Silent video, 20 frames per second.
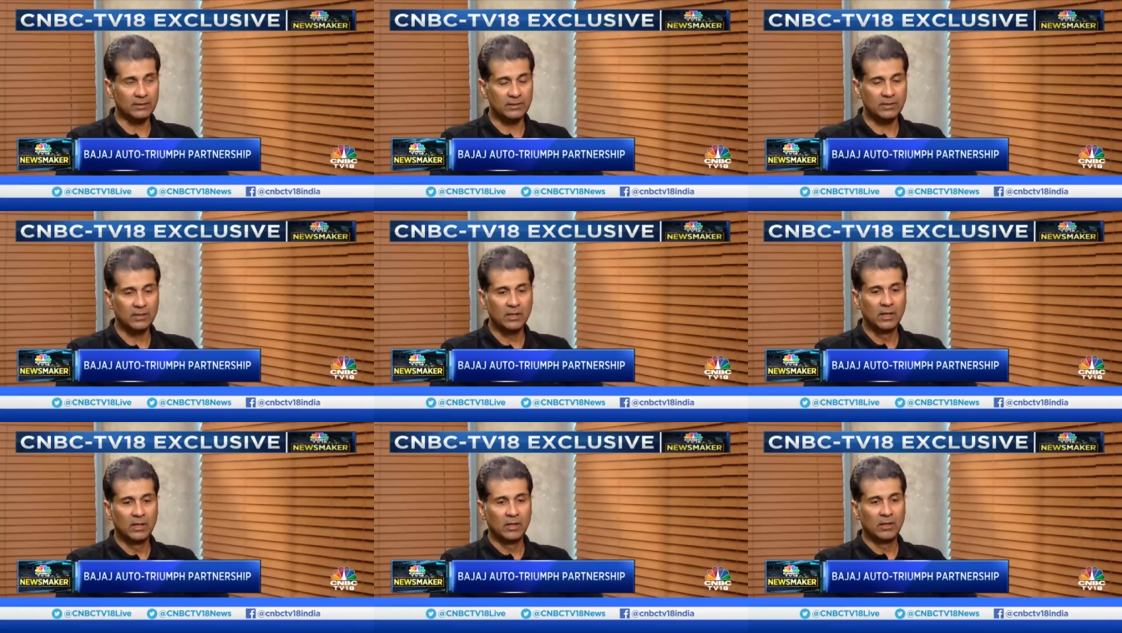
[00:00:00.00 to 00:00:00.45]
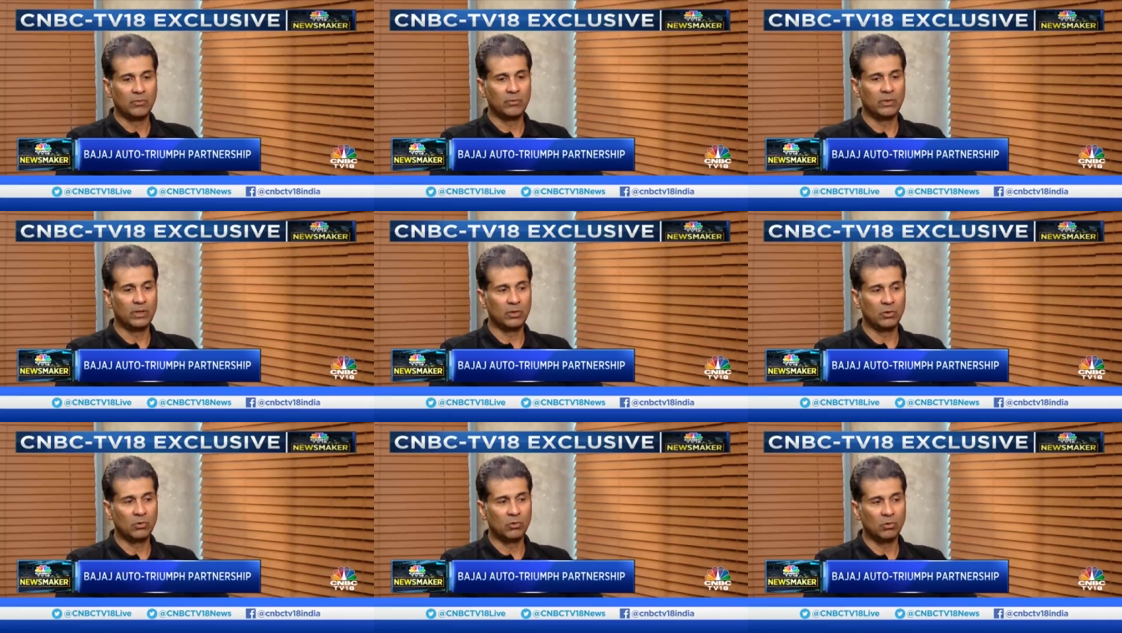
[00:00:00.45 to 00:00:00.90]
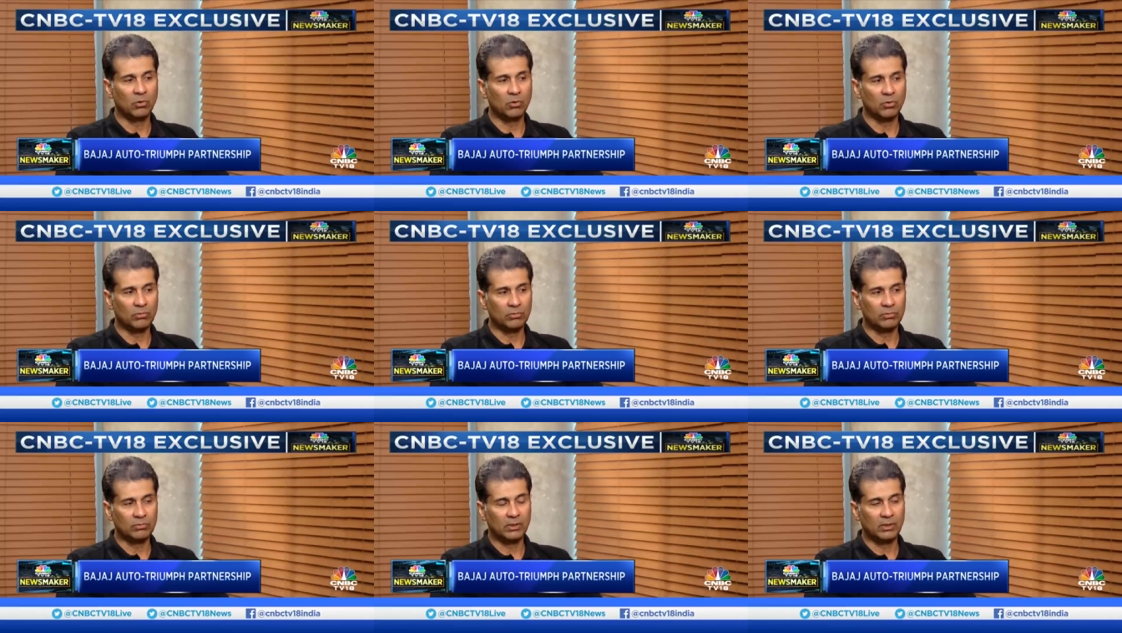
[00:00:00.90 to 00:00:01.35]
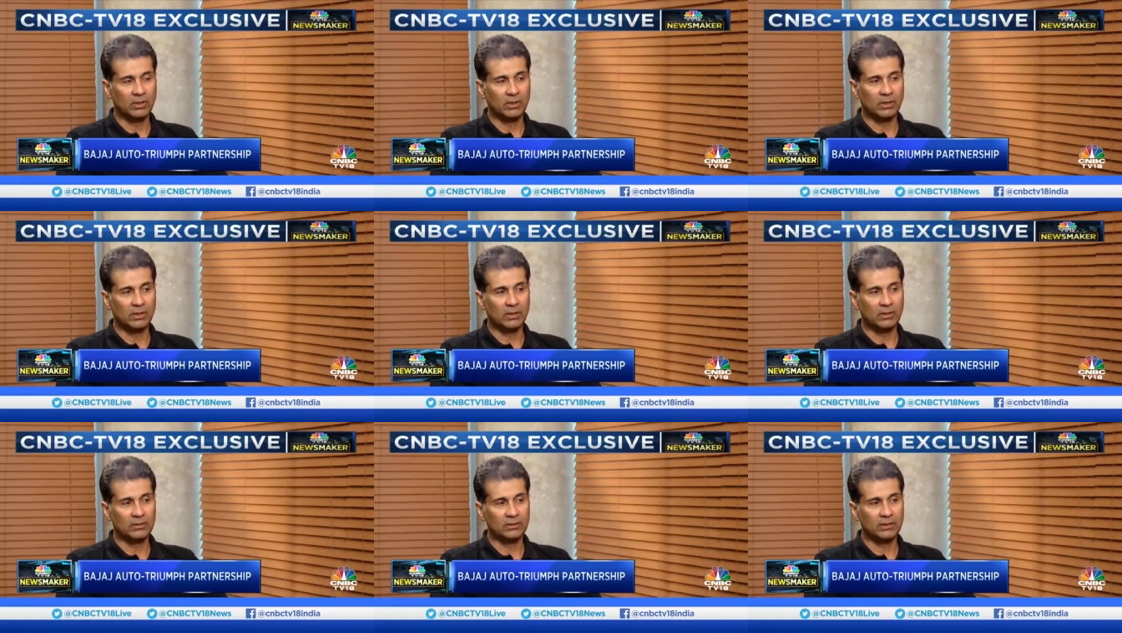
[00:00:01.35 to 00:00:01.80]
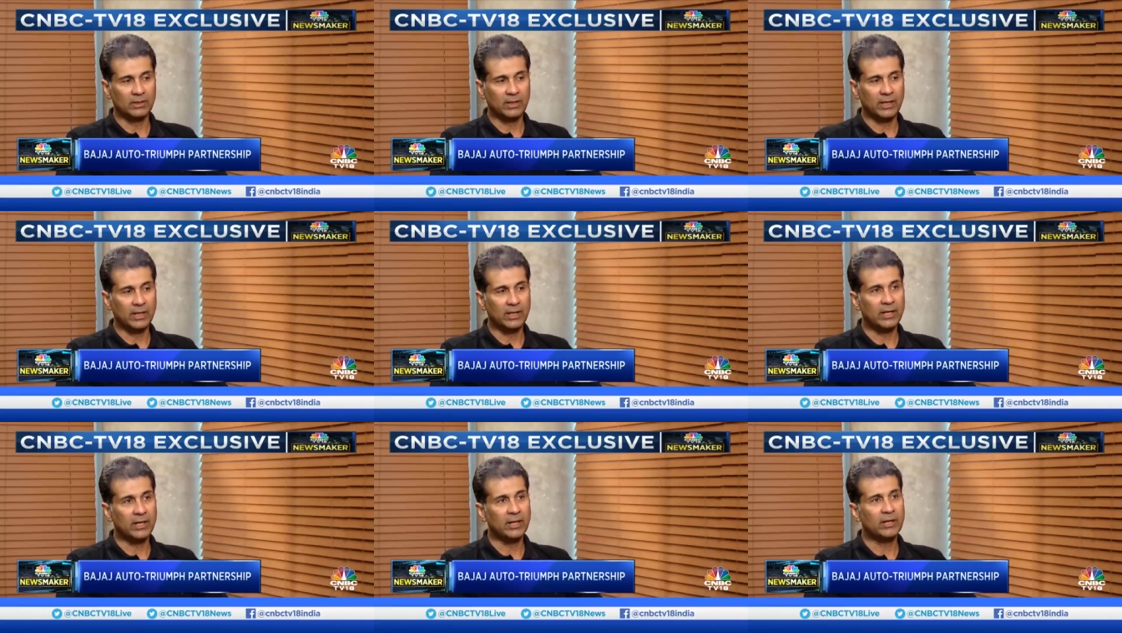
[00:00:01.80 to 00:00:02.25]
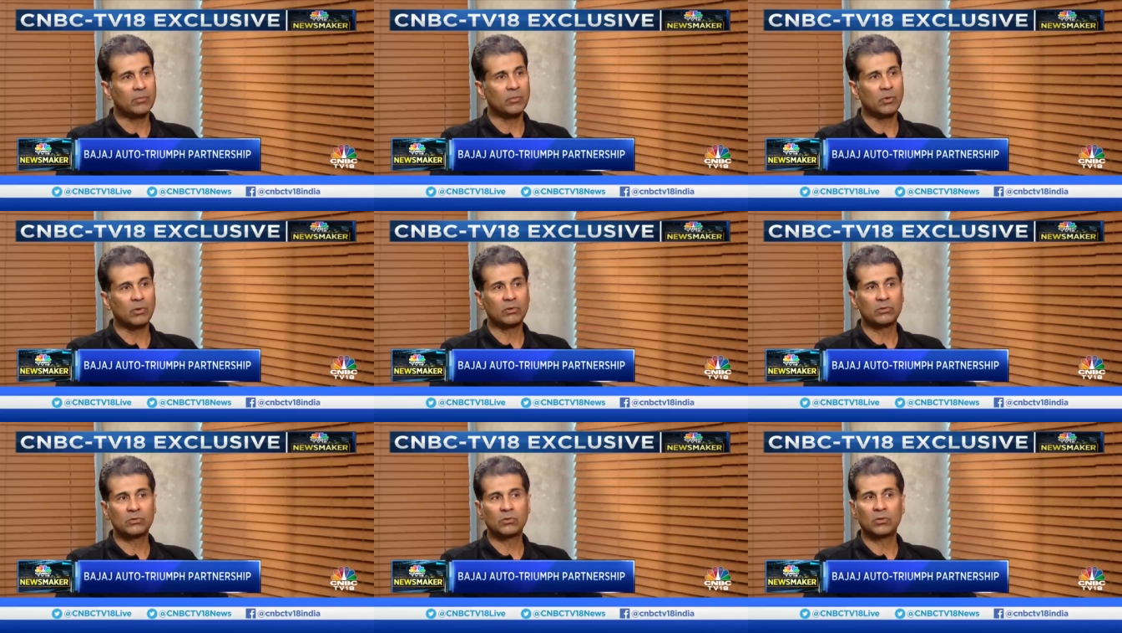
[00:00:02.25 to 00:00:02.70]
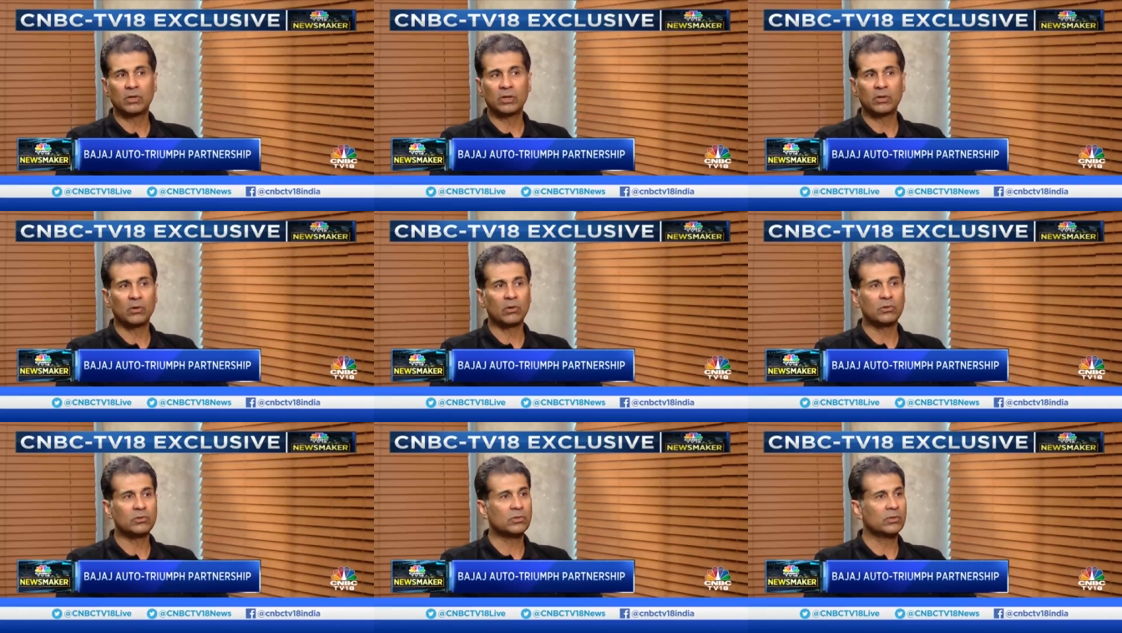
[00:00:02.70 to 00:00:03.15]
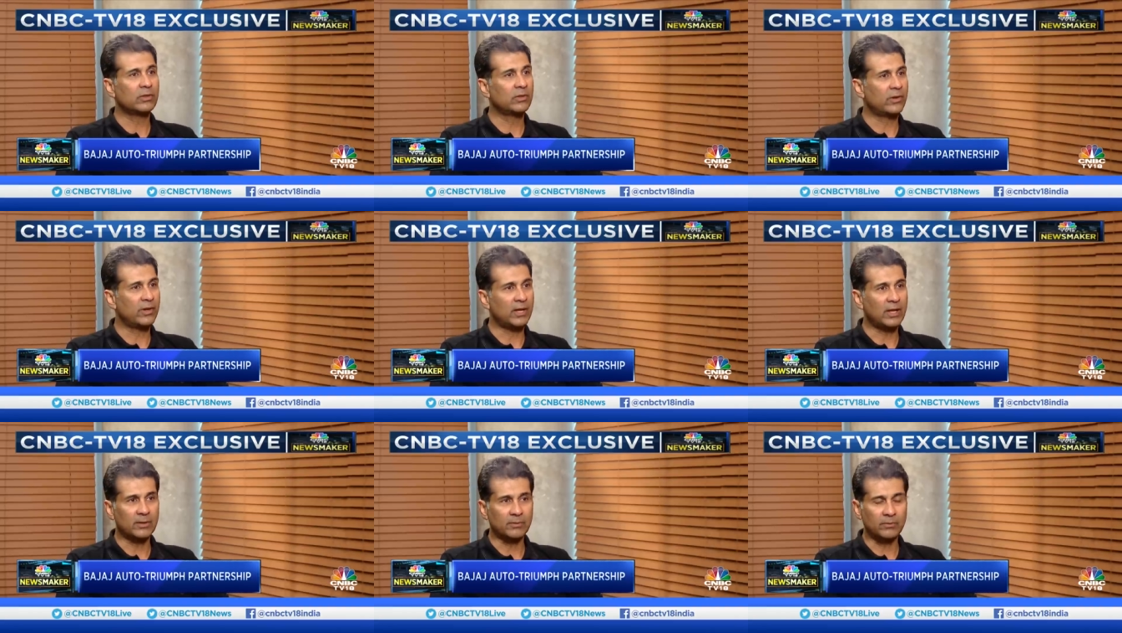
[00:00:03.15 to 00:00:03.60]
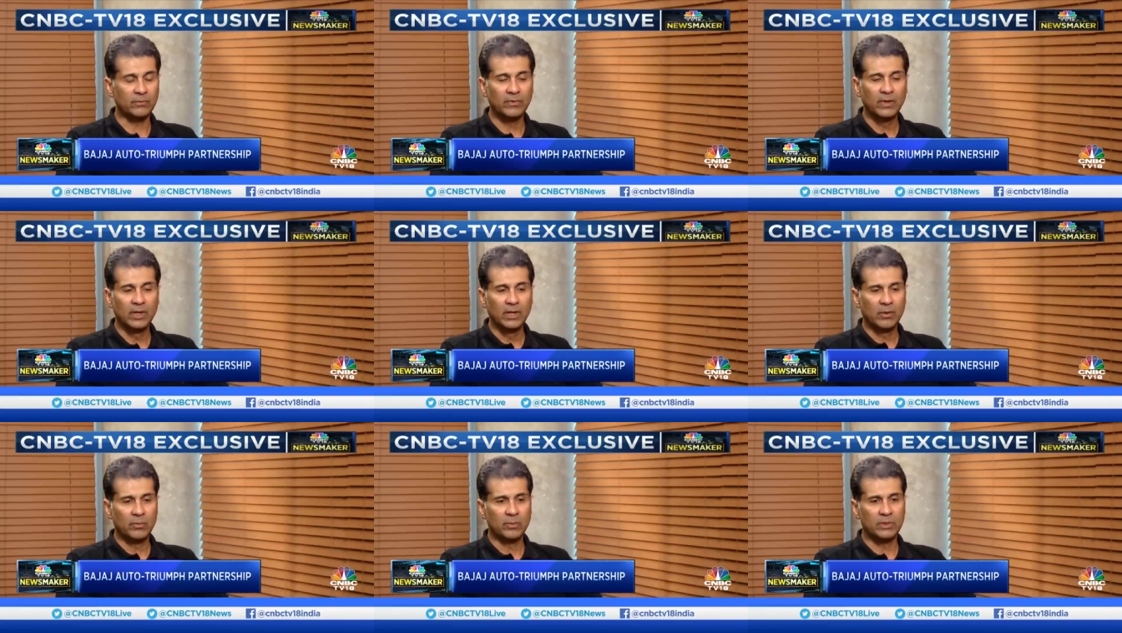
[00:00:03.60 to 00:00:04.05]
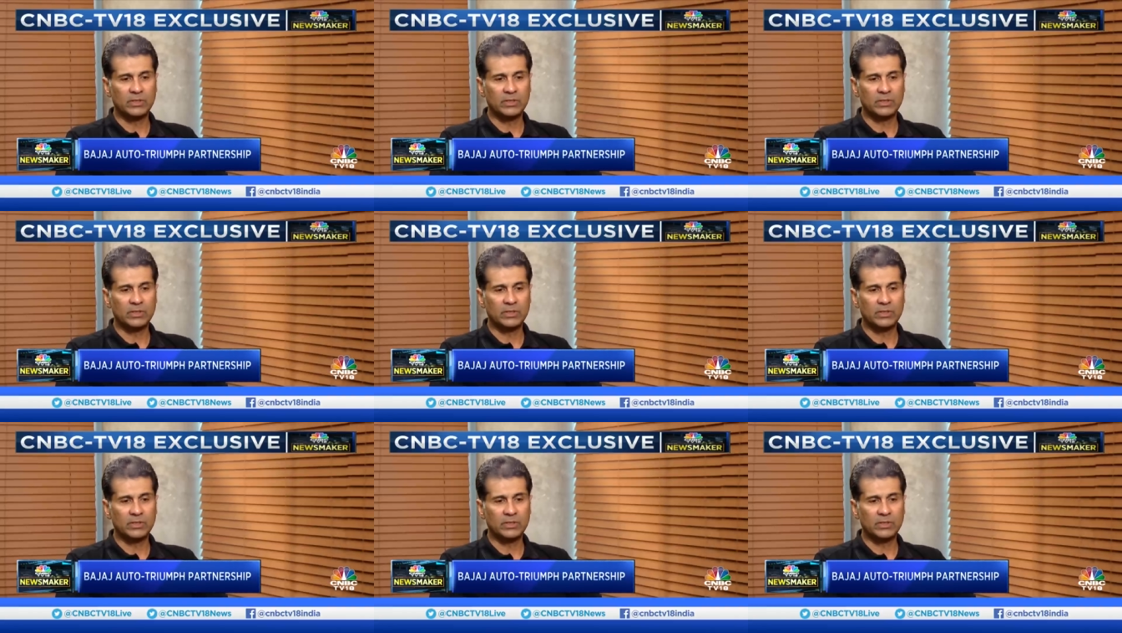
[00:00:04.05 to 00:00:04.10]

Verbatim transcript: lines, mm. will go uh, the KTM also and also the Triumph, mm.